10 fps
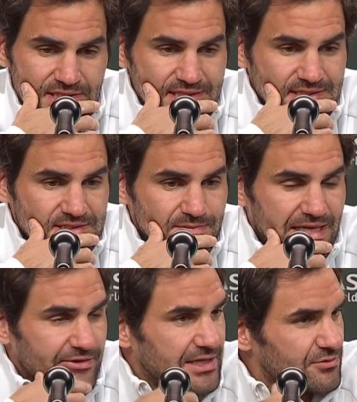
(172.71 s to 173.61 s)
against
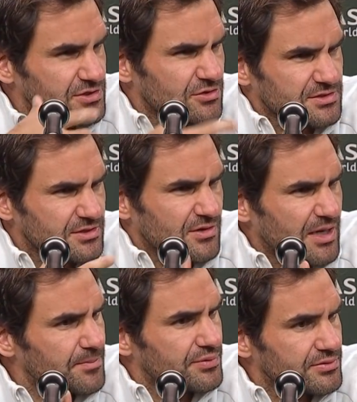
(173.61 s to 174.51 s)
Marin, I was also
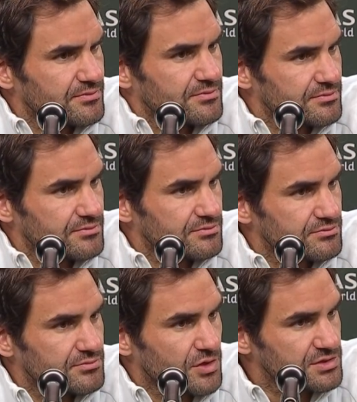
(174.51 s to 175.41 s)
up
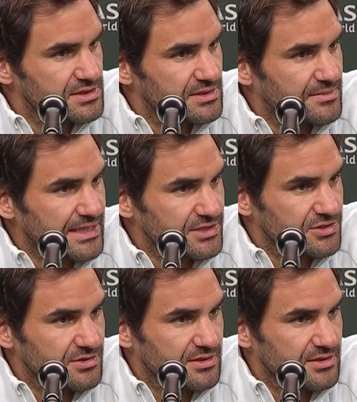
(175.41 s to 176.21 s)
most of the match.